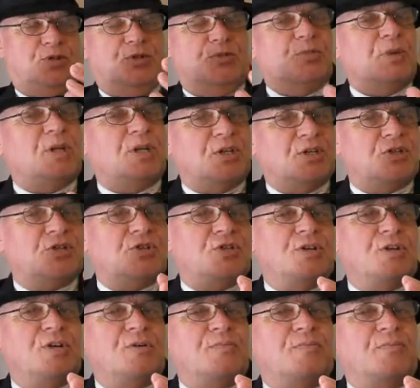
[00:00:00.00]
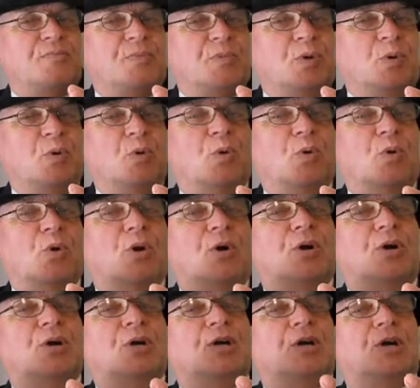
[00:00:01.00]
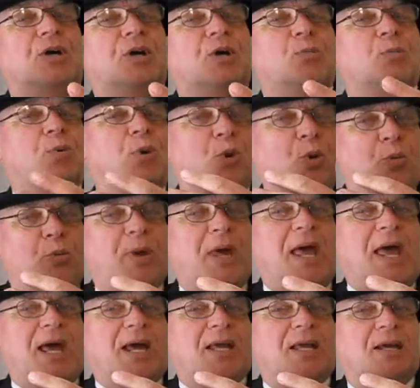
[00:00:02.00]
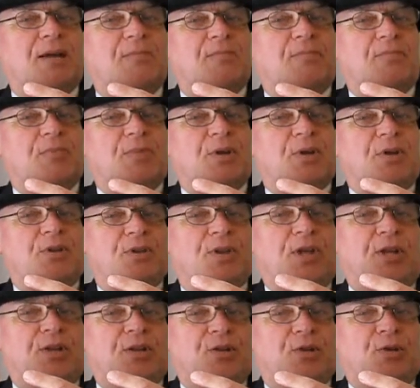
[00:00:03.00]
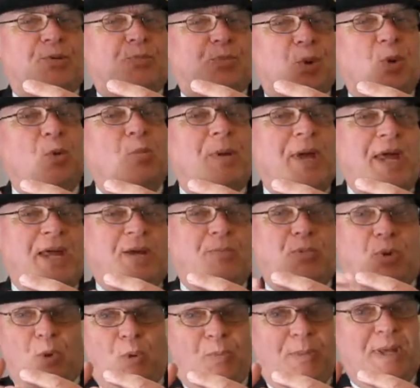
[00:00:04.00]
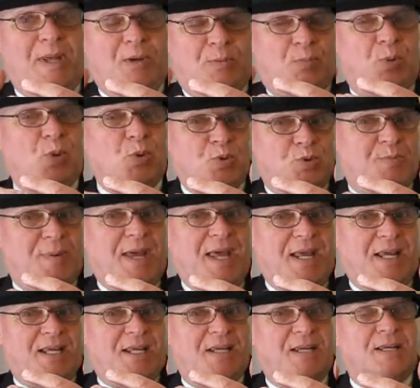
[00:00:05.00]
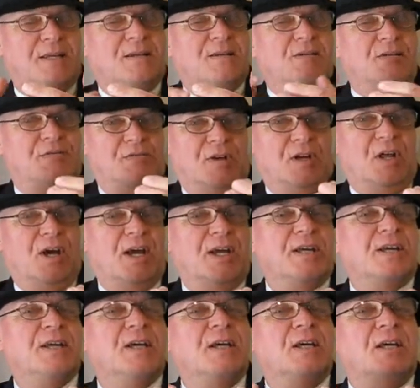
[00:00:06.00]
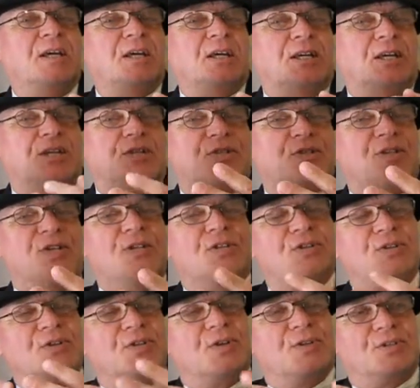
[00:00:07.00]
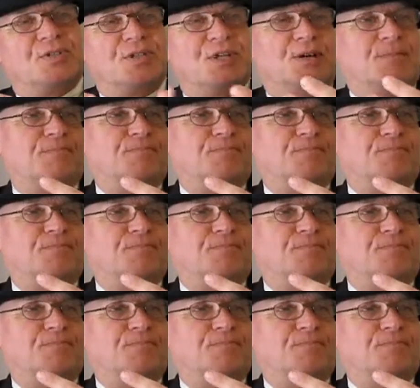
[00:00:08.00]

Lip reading: diminish or pull back, then the pulls back, if you like. It's not